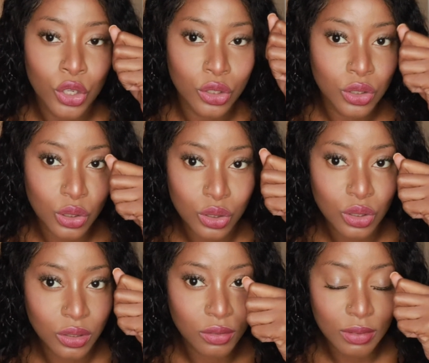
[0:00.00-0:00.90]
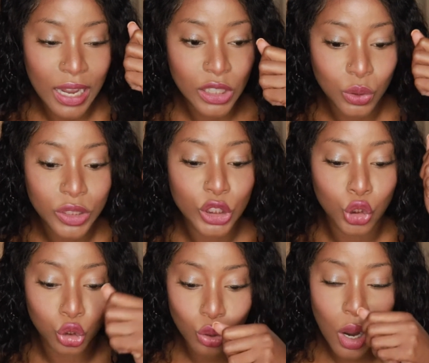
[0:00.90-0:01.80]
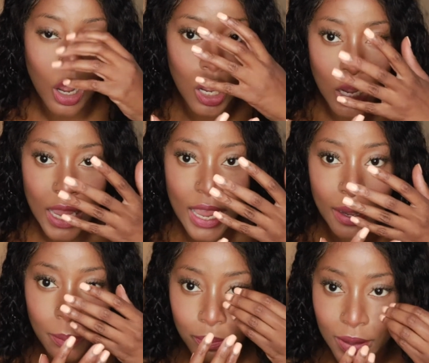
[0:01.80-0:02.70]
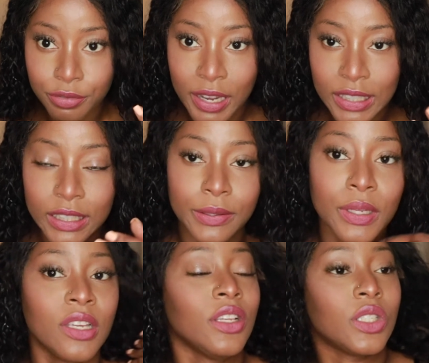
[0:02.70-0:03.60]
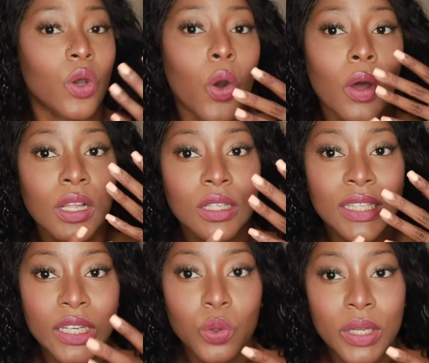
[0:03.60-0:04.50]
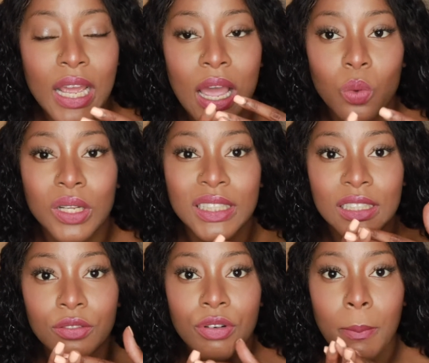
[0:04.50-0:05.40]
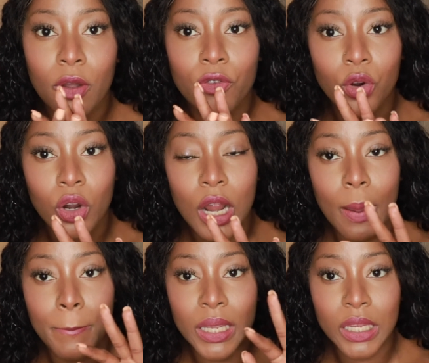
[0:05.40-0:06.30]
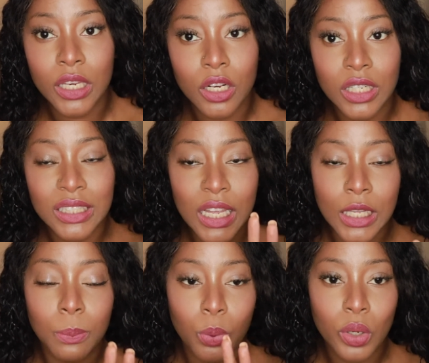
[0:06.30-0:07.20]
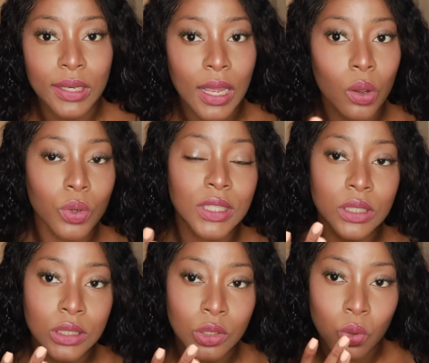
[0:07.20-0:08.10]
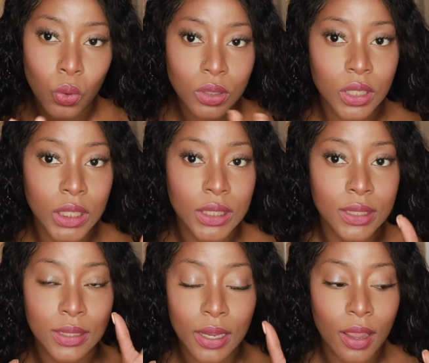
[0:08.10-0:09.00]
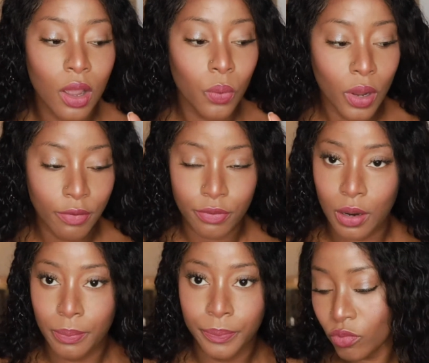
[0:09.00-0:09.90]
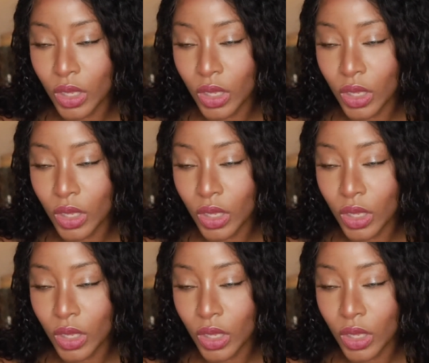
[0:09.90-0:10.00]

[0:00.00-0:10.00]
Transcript: to actually draw and perfect it. So liquid, I would, for a beginner standpoint, I would totally stay away from.